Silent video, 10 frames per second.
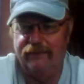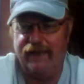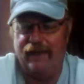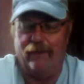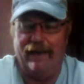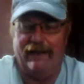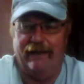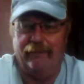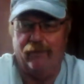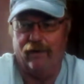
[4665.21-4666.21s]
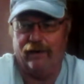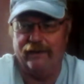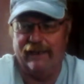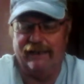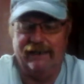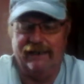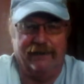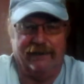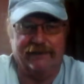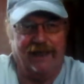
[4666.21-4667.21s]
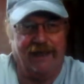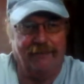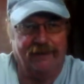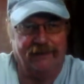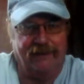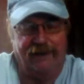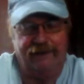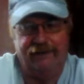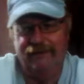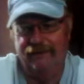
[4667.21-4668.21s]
can't wait anymore, because I did pick a time and a date,